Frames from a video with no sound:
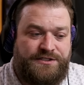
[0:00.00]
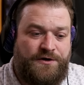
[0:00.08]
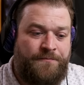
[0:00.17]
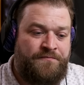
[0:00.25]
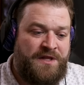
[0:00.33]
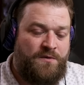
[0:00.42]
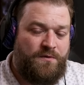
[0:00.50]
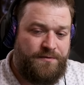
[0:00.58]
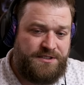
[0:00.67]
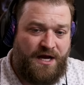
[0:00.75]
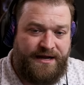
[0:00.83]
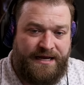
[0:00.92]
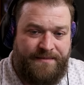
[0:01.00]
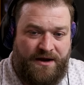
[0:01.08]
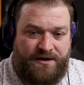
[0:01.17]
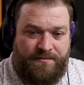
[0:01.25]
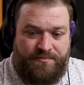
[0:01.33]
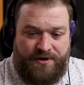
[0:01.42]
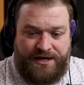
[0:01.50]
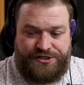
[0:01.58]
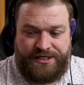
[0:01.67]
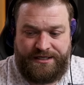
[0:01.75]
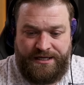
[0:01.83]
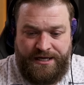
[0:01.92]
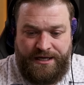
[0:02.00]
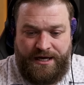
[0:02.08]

So when we're talking about compression,